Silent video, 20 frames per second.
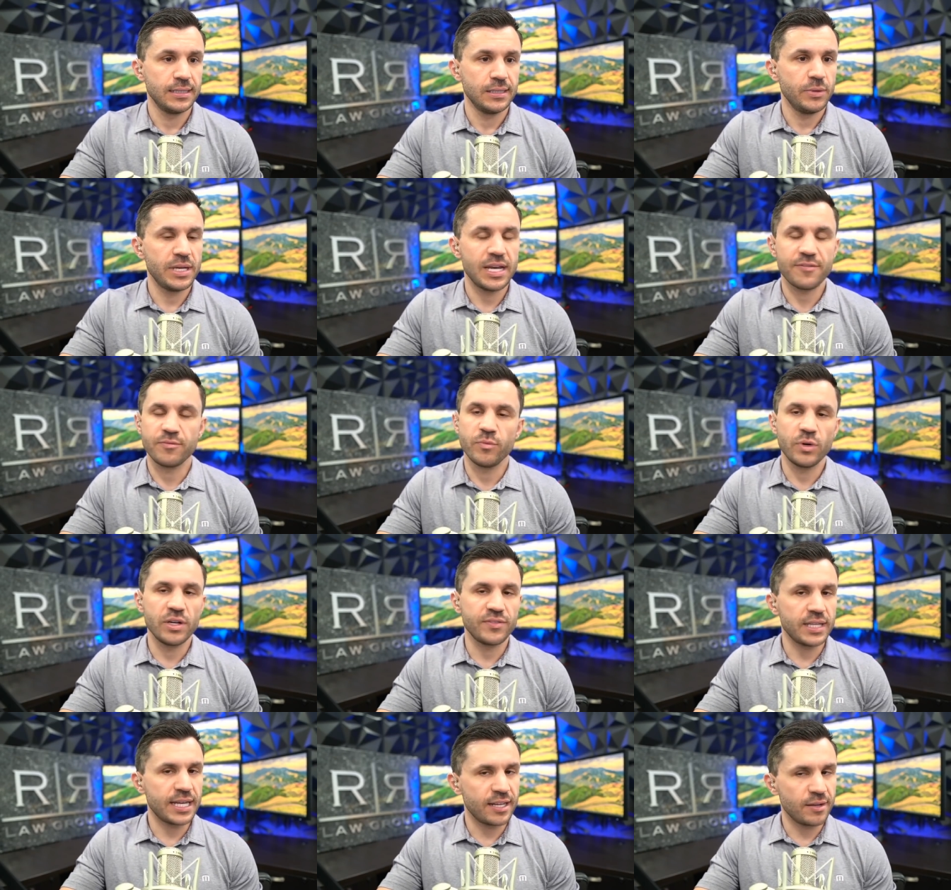We have
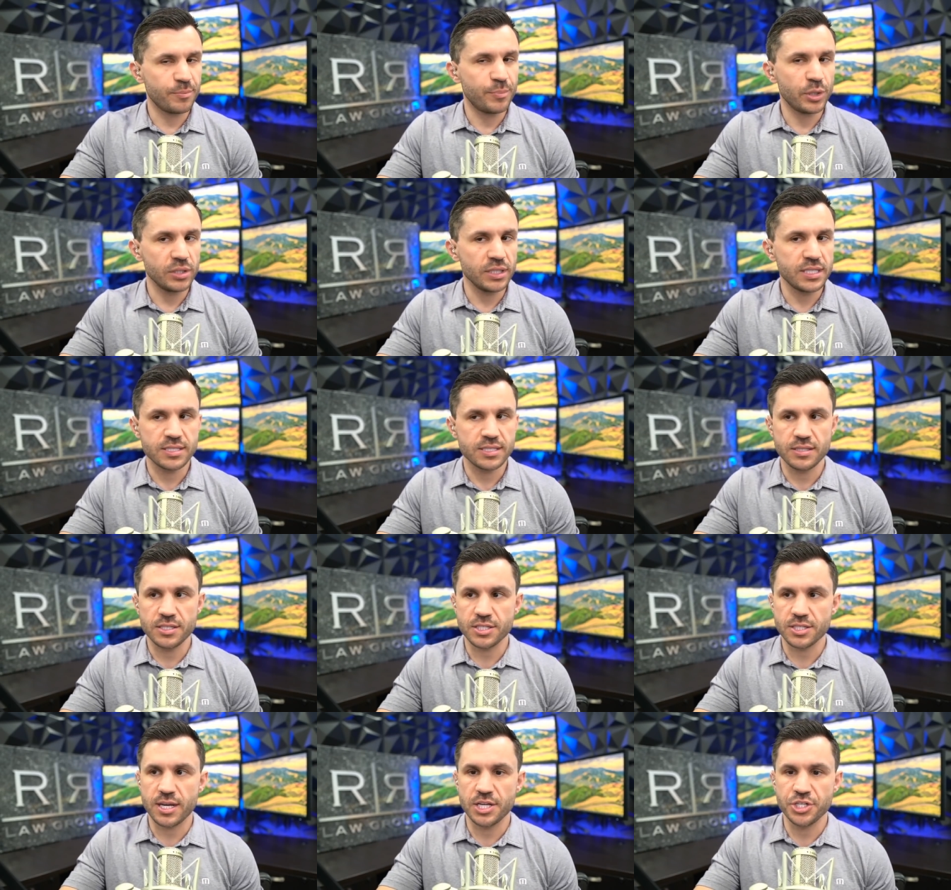a lot of bullies in
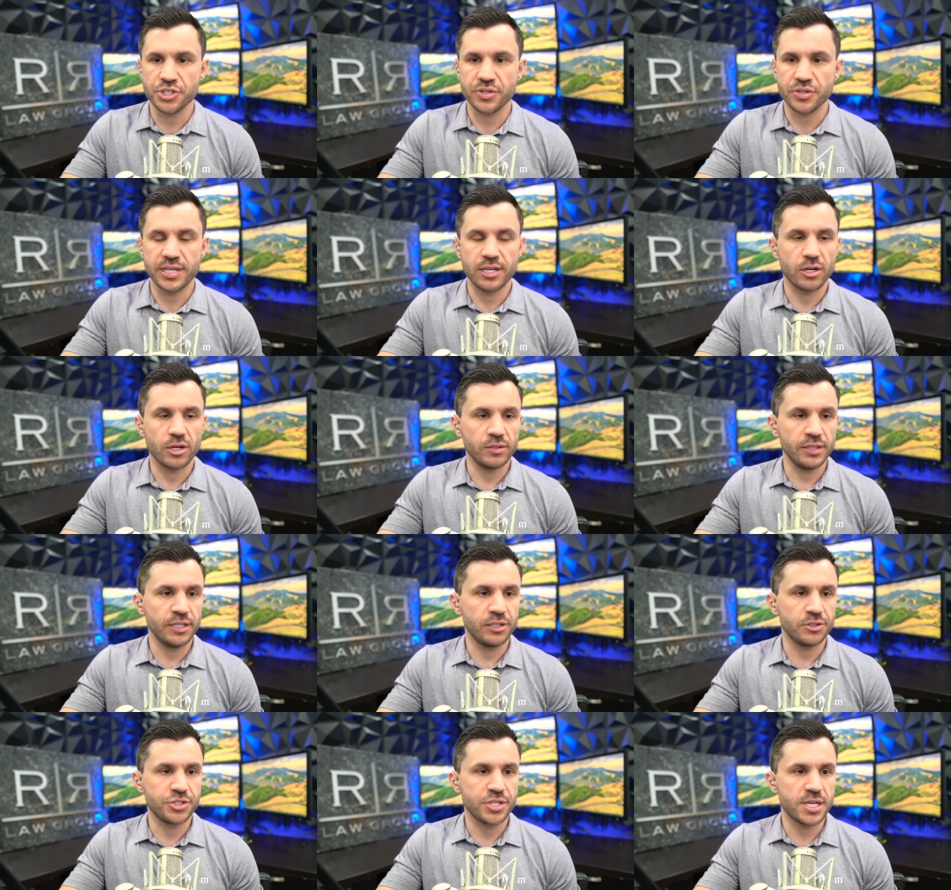this country in our
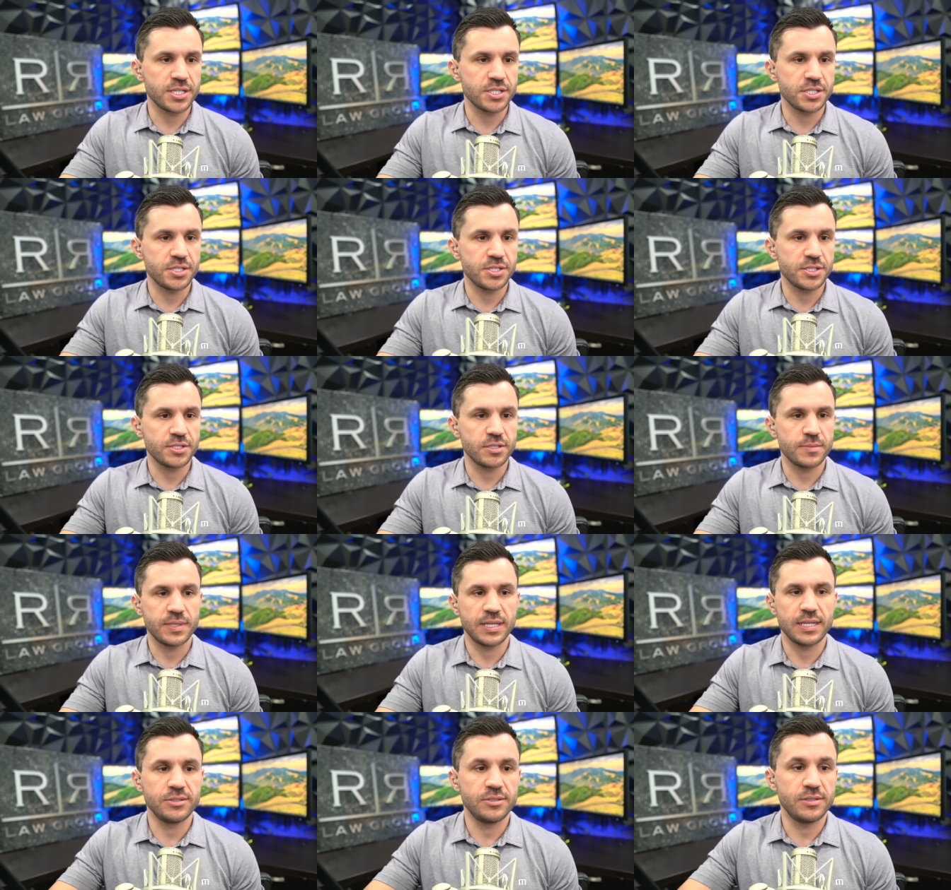legal justice system,
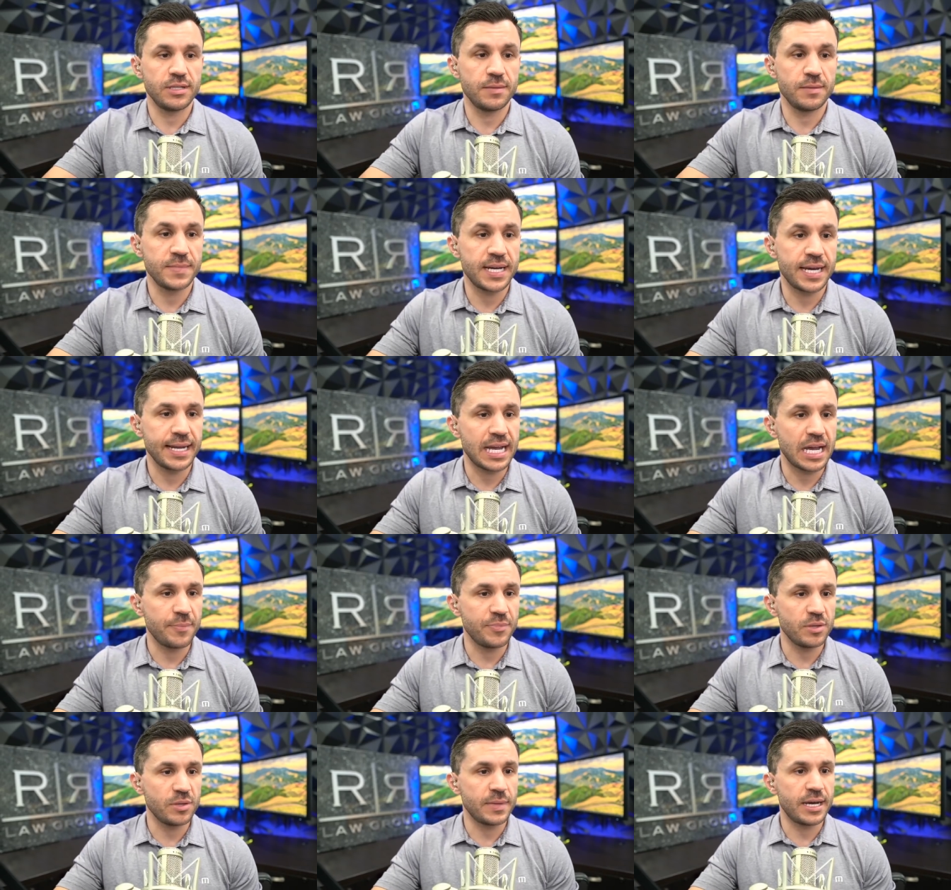and I'm not
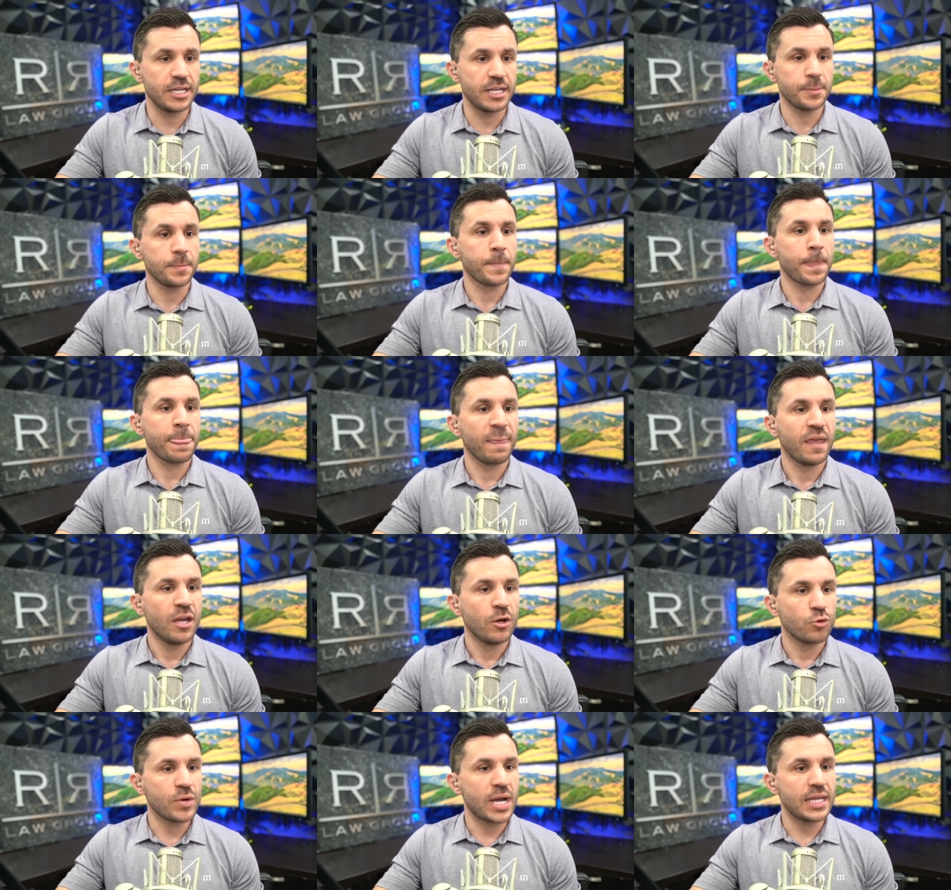happy about it.
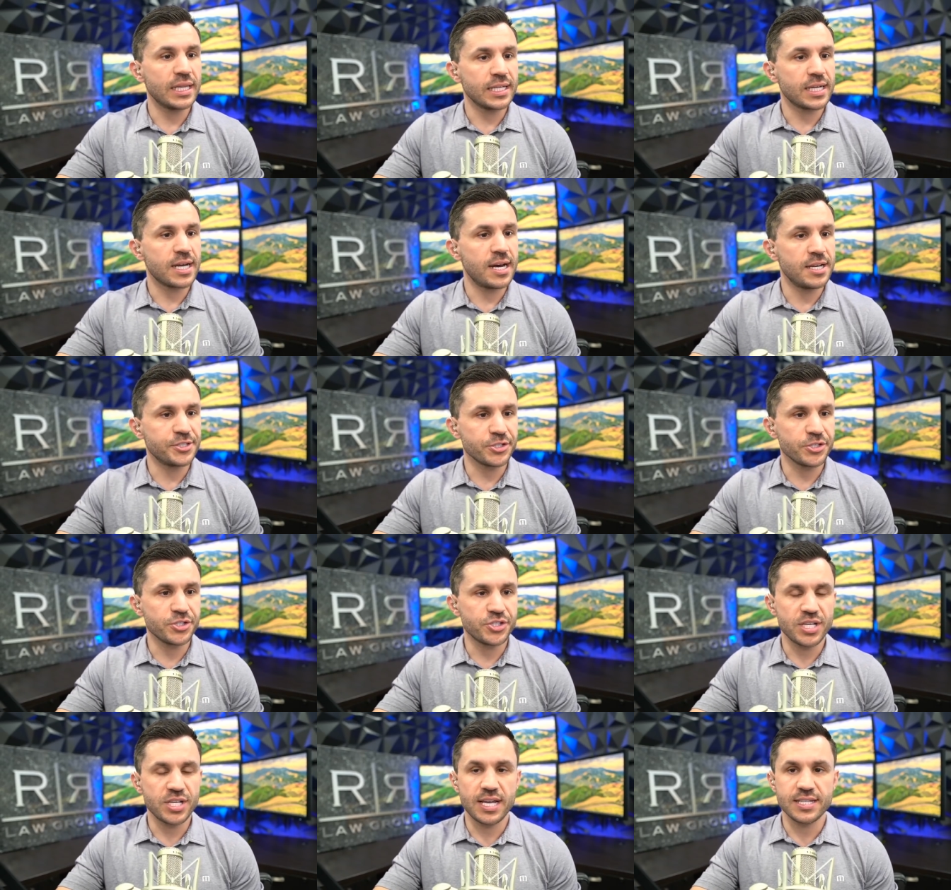Relic
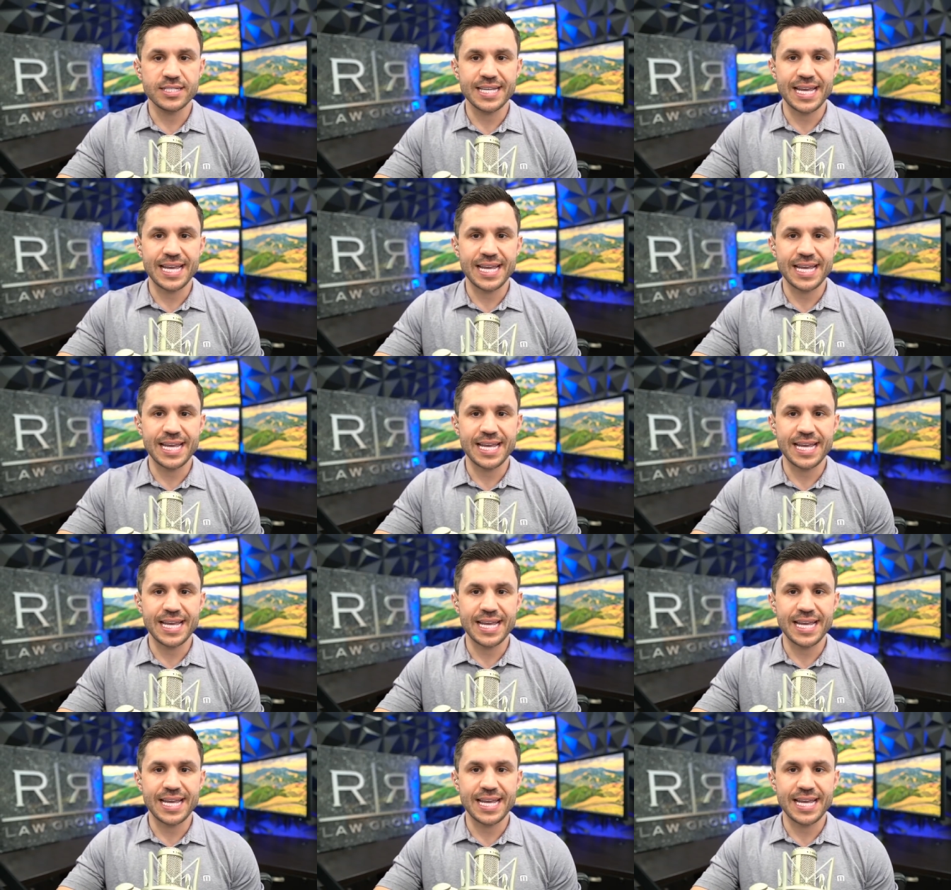Hunter says,